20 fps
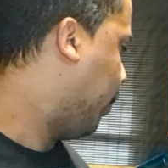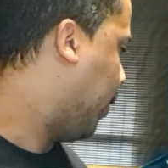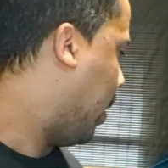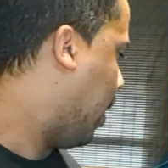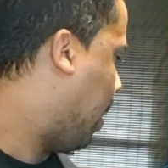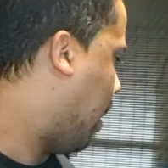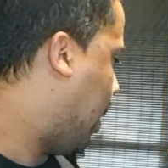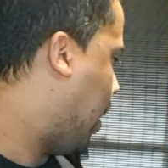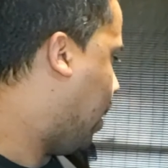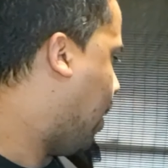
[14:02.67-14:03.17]

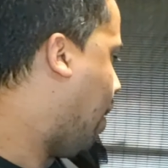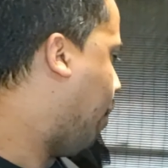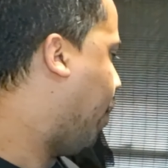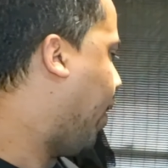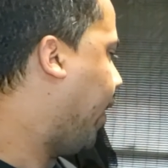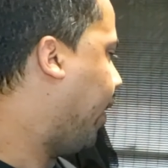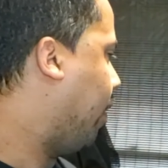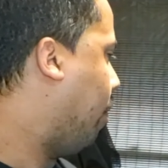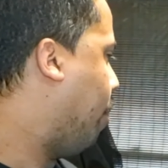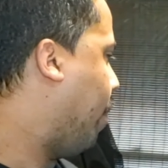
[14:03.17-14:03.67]
And I'm
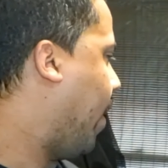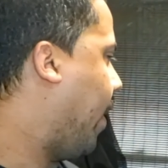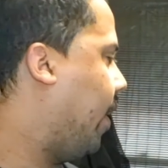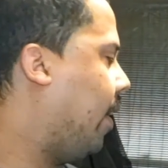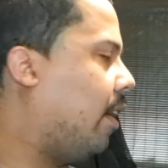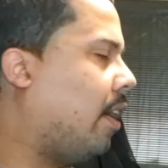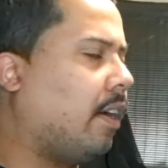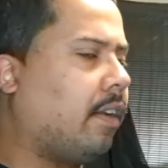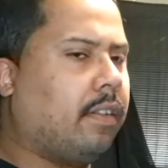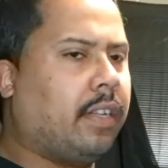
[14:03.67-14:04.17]
probably gonna
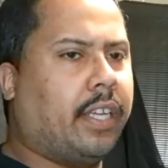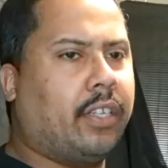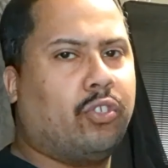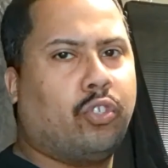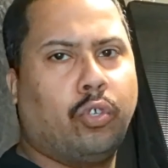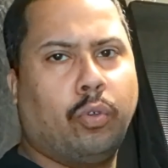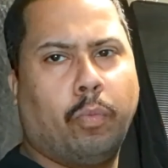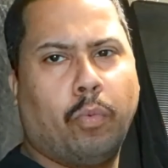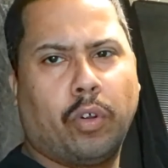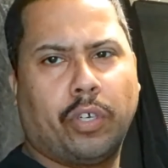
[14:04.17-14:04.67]
buy like
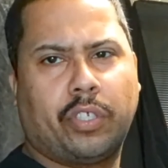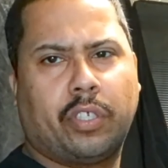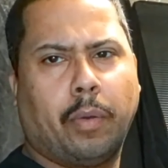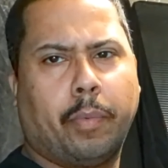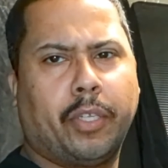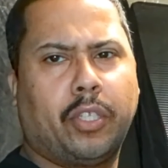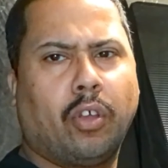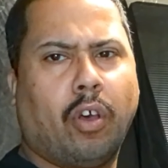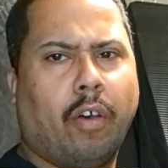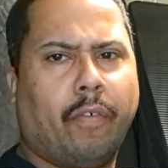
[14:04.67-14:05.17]
2 more
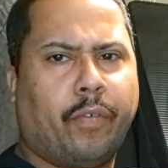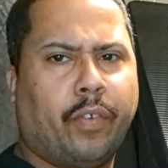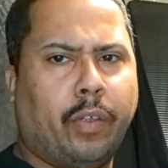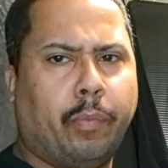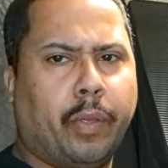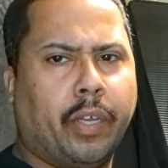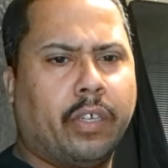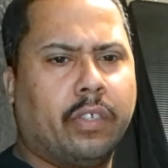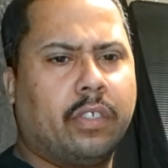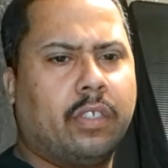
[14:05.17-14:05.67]
sub-adult
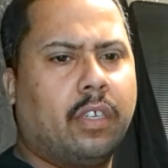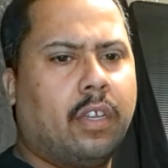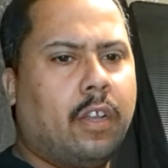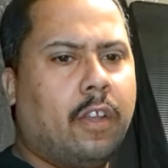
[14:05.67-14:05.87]
females,